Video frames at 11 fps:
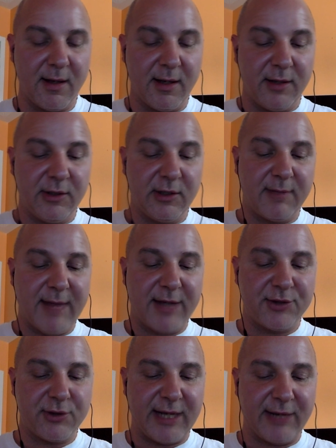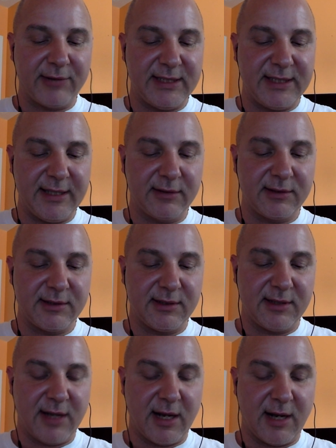You can manage your account details
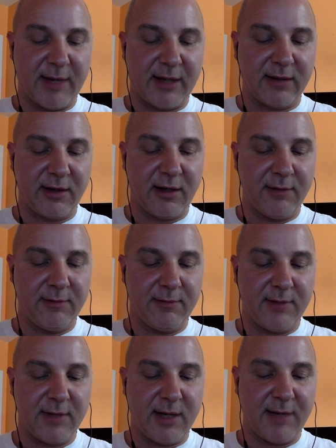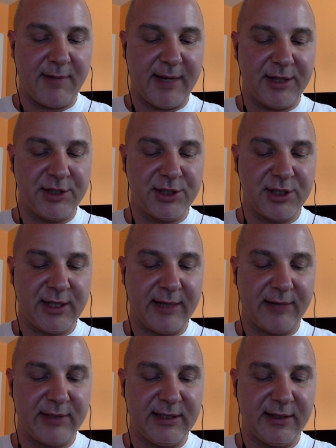by clicking on Manage
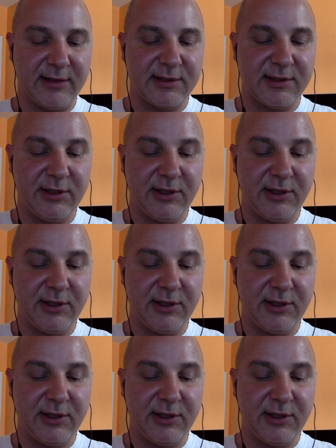Account Details.